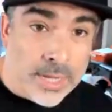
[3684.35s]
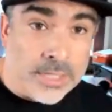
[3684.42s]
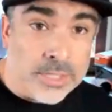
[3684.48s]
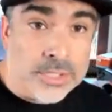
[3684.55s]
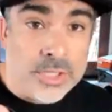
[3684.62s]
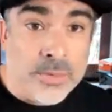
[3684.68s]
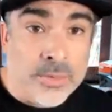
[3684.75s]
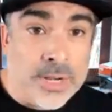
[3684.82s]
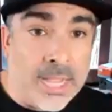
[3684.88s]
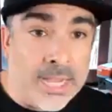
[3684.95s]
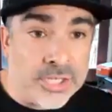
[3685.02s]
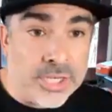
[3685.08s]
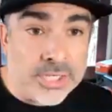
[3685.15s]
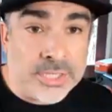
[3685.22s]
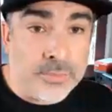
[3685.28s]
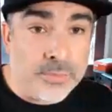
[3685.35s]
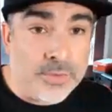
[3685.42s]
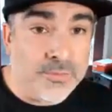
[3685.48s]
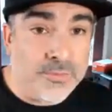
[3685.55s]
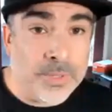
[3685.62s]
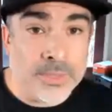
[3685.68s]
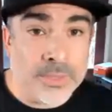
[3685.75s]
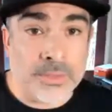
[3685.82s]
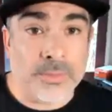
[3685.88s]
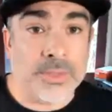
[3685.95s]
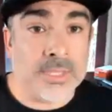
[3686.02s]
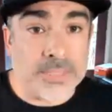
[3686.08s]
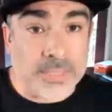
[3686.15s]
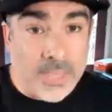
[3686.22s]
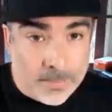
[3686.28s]
Because you and I, Justin, we've been through
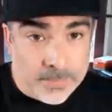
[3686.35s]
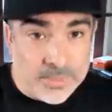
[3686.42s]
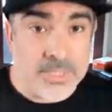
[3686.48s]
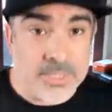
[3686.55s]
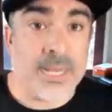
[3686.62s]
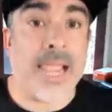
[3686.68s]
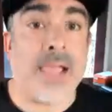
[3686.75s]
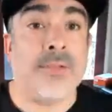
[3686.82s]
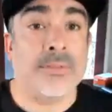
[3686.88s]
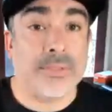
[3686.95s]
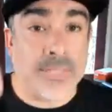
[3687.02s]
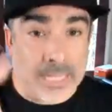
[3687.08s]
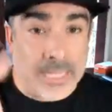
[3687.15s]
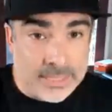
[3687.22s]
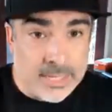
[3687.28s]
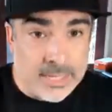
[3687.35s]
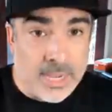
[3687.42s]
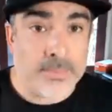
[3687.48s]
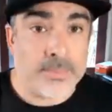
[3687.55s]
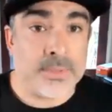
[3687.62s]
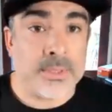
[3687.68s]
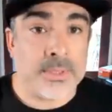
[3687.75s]
this ups and downs lots of times.